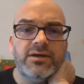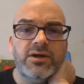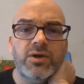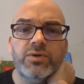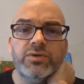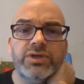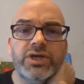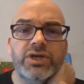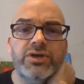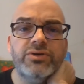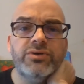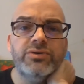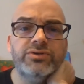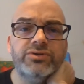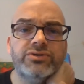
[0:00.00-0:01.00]
hold
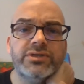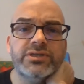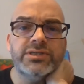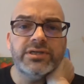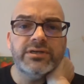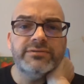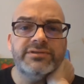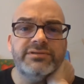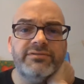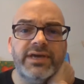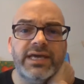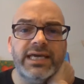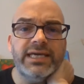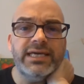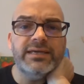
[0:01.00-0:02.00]
huge reserves of
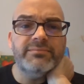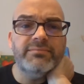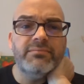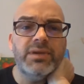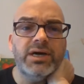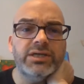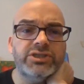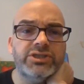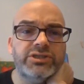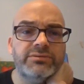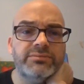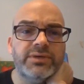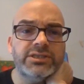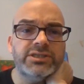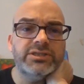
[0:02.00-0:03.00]
heat, much too
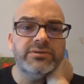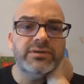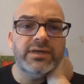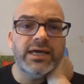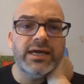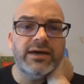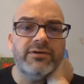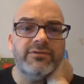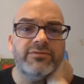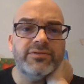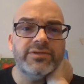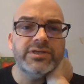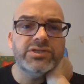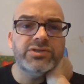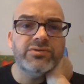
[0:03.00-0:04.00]
much to allow for
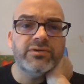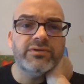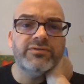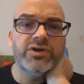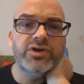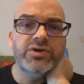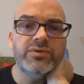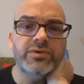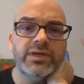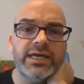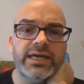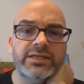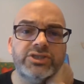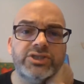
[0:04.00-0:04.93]
the sort of cooling and